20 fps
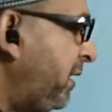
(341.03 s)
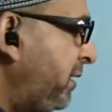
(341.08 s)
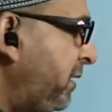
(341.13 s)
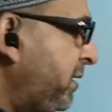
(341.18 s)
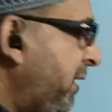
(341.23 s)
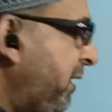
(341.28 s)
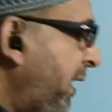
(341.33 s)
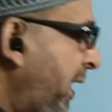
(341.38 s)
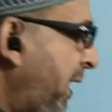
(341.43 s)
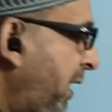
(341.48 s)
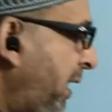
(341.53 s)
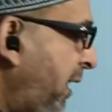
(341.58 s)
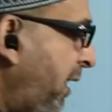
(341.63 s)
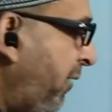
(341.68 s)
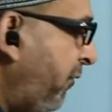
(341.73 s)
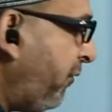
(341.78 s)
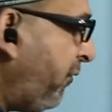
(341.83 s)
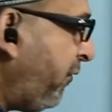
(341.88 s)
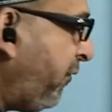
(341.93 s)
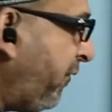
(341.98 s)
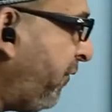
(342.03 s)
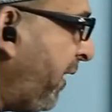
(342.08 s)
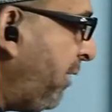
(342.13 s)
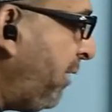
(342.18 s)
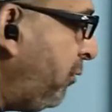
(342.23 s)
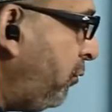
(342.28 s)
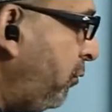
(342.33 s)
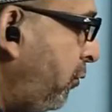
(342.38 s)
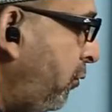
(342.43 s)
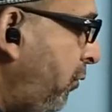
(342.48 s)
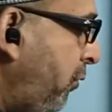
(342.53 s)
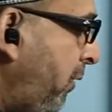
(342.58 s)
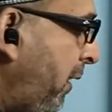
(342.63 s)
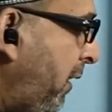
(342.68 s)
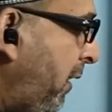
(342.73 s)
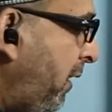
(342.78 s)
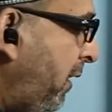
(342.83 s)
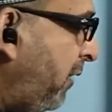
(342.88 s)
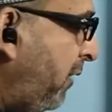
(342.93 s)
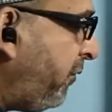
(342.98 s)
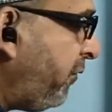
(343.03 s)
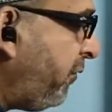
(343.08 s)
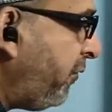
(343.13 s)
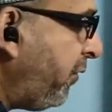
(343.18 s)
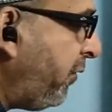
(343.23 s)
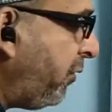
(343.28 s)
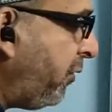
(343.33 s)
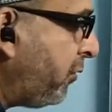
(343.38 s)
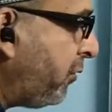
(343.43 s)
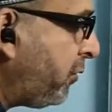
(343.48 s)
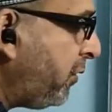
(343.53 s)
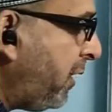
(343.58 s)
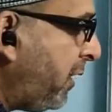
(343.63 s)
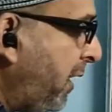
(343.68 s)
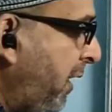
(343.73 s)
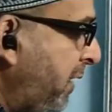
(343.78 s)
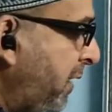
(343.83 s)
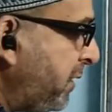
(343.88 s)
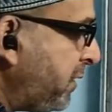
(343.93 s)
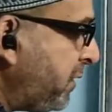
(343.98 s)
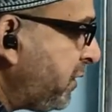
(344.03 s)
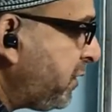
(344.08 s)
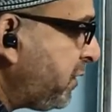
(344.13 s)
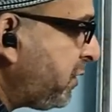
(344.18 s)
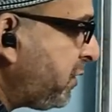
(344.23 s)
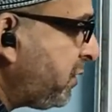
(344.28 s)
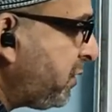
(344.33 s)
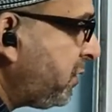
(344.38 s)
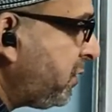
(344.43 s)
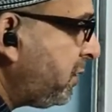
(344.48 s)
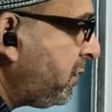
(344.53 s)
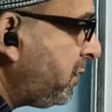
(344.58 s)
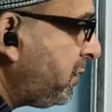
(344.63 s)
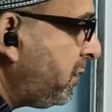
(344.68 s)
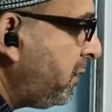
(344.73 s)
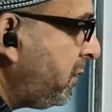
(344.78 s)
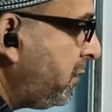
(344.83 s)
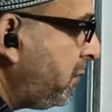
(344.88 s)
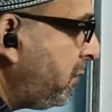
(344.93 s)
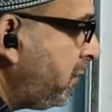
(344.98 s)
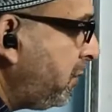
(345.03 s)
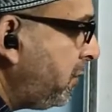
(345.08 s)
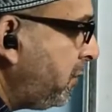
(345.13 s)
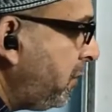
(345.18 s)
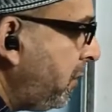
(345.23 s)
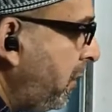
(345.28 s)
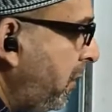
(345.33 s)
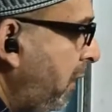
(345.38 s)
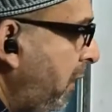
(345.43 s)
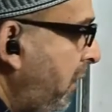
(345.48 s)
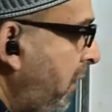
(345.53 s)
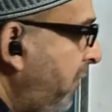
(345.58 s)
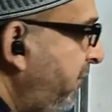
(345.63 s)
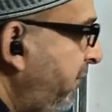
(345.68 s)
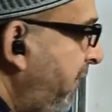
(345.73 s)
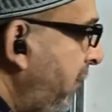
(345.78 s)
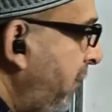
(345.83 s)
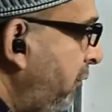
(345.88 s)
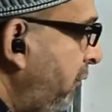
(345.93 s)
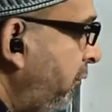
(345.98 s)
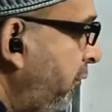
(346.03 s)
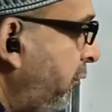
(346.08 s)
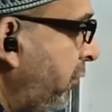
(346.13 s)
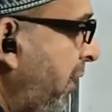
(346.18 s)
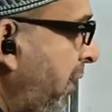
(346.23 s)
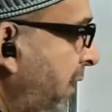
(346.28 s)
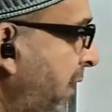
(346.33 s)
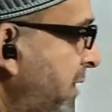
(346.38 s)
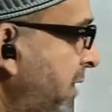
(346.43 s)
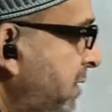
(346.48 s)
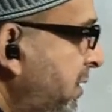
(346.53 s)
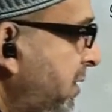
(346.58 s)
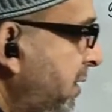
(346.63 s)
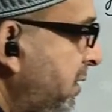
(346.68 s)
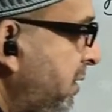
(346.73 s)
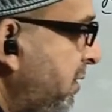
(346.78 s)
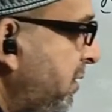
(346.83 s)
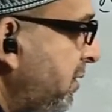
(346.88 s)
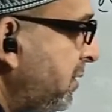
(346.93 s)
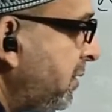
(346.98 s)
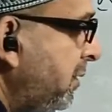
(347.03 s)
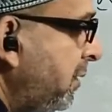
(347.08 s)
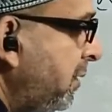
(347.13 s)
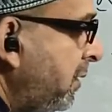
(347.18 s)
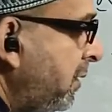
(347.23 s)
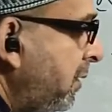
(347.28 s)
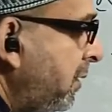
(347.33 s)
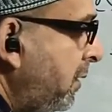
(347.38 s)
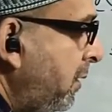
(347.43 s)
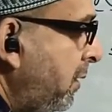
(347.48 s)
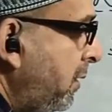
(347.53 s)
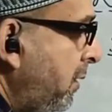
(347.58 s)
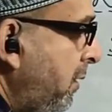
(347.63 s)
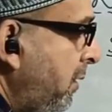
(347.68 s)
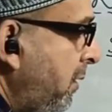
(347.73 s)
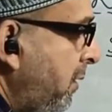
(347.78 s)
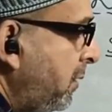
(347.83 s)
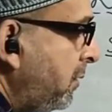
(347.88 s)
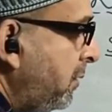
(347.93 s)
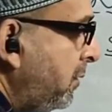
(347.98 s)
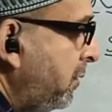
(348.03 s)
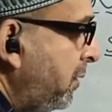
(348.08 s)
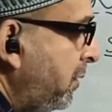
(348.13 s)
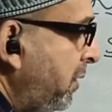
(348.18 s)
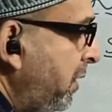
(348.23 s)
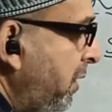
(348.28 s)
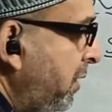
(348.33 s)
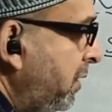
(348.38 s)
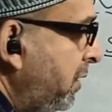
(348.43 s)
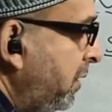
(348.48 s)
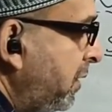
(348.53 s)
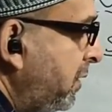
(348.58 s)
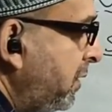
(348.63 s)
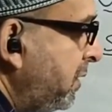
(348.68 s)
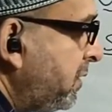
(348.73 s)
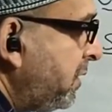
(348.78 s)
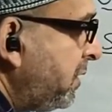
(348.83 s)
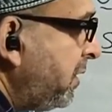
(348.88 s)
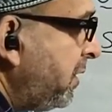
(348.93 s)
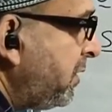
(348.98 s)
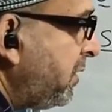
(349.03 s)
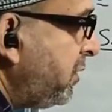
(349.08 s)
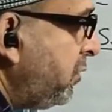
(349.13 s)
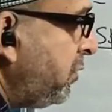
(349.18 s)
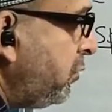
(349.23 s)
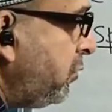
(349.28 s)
as LF value, LF for ice. LF value for ice is 336